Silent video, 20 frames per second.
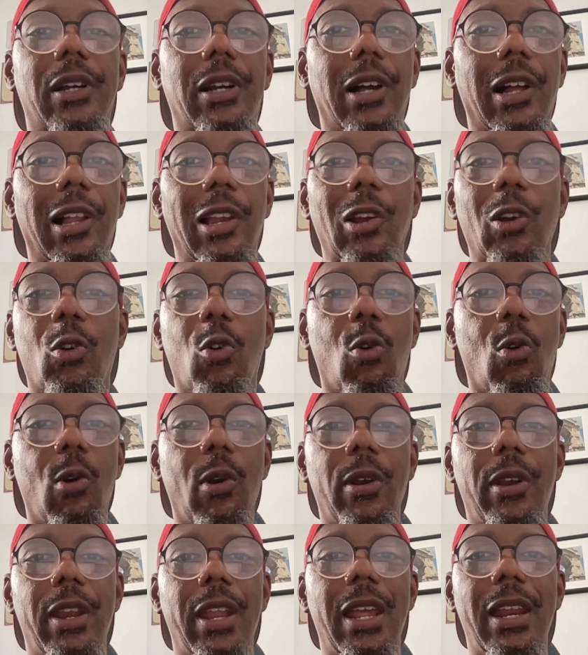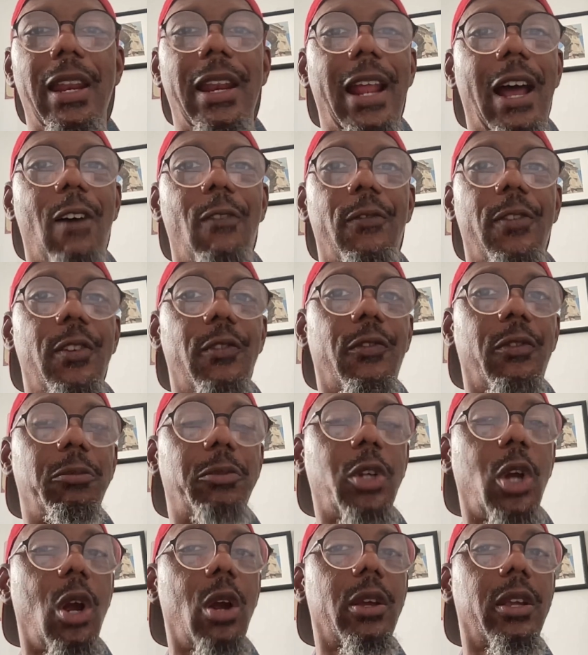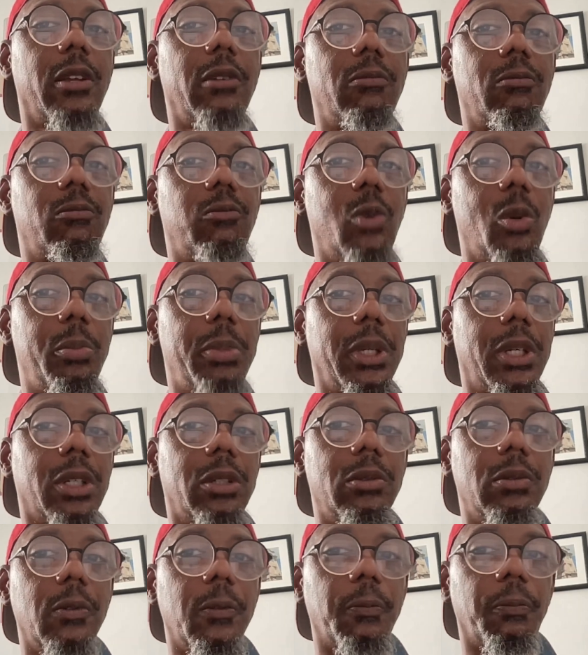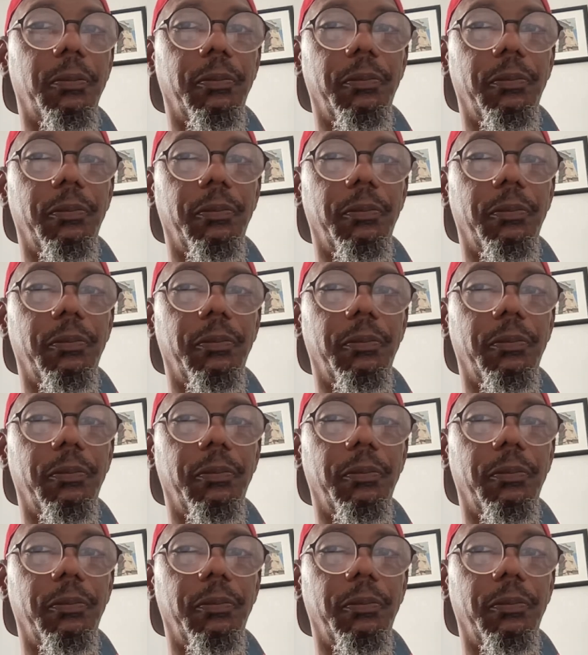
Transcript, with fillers: color coordinated outfit from Target would be cool.